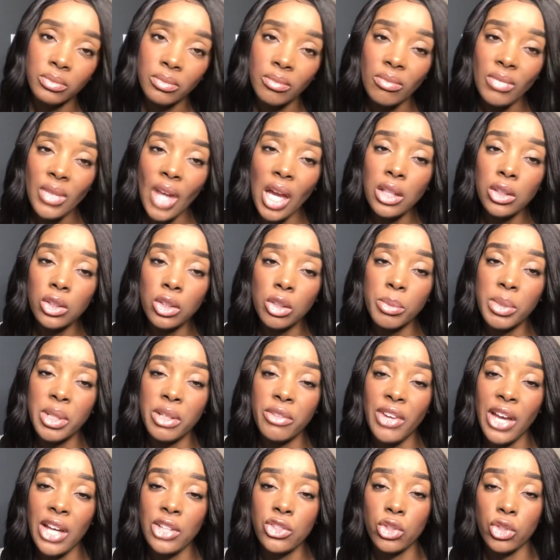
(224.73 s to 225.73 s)
a little bit of
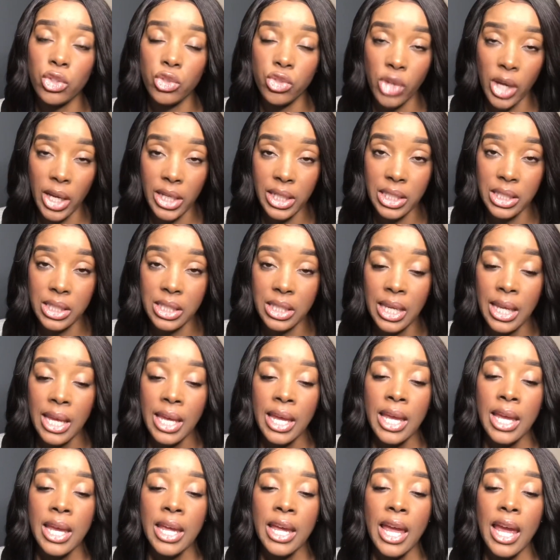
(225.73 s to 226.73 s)
vaginal dryness.
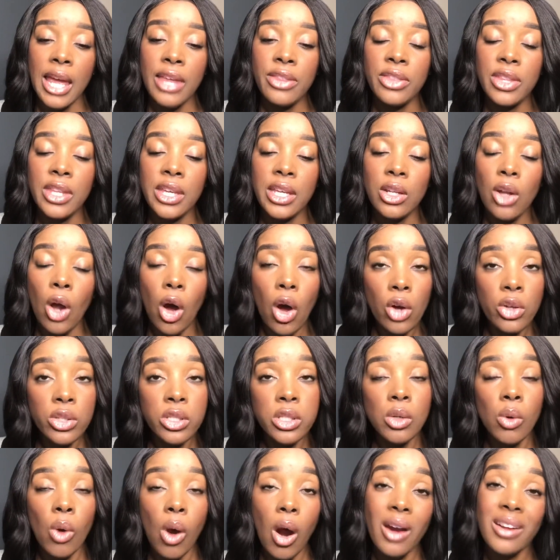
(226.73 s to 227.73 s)
And then
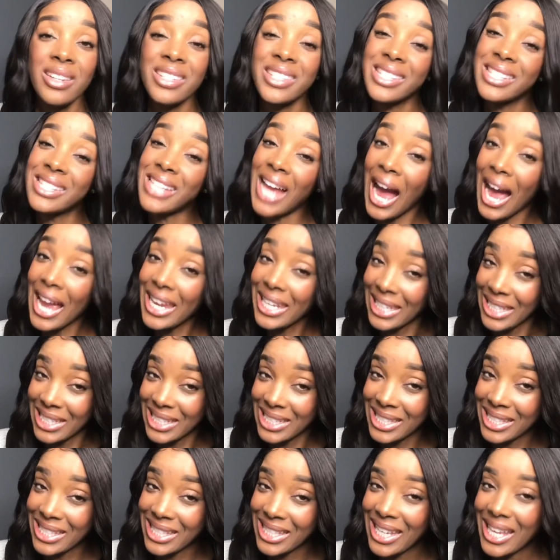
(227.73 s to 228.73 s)
also our
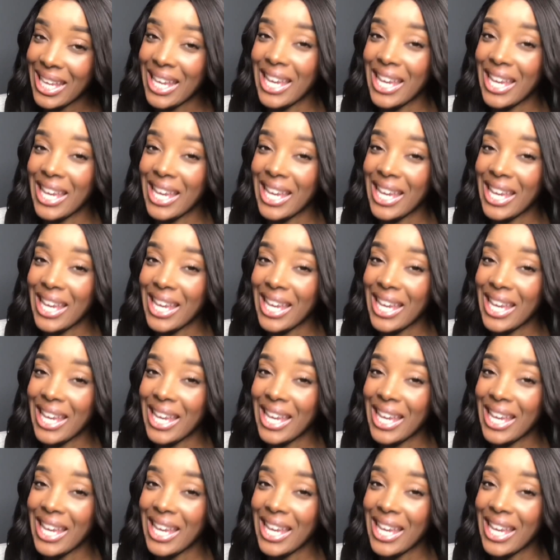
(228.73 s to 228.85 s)
diet.